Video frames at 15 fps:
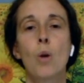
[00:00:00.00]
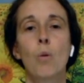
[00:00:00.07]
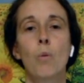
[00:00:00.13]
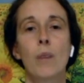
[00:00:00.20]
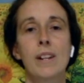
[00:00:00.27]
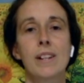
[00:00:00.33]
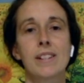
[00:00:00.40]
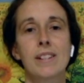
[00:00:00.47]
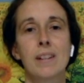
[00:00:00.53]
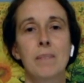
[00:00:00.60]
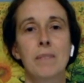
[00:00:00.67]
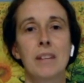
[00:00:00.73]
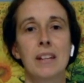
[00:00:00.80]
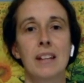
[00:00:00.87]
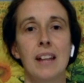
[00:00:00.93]
was
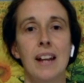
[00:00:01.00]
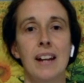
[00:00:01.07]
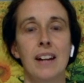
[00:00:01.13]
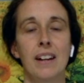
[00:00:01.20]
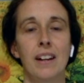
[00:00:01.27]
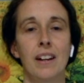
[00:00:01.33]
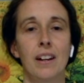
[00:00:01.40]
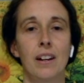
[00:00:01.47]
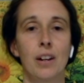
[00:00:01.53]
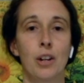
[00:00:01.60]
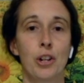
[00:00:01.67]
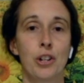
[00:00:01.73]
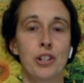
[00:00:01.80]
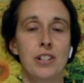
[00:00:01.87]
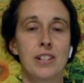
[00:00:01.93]
something like a
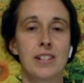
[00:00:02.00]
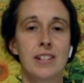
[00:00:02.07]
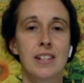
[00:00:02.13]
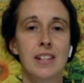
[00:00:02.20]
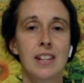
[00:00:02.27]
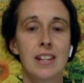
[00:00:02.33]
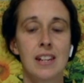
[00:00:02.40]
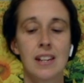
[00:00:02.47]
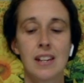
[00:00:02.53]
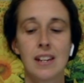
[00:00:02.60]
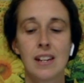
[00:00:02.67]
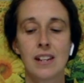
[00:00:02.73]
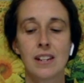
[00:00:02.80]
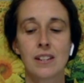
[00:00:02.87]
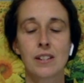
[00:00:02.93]
Hershey's
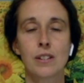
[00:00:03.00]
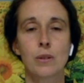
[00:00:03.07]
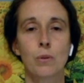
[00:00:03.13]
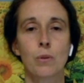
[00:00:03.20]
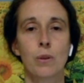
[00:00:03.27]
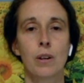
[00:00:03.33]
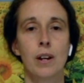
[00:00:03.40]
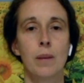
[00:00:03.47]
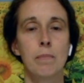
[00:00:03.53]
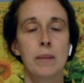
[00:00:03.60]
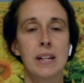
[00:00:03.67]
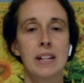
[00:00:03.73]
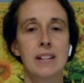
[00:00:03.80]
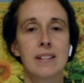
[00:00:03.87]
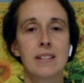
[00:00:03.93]
Kiss or a
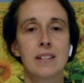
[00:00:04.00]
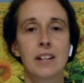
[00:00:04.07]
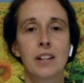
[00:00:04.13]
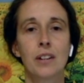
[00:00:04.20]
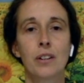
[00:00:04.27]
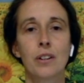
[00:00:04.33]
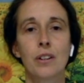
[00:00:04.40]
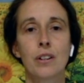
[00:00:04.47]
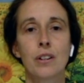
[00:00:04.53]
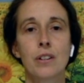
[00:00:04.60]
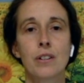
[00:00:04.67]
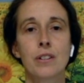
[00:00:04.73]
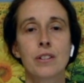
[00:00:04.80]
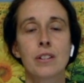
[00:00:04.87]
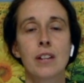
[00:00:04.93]
mini
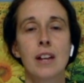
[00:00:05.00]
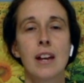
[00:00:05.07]
Snickers.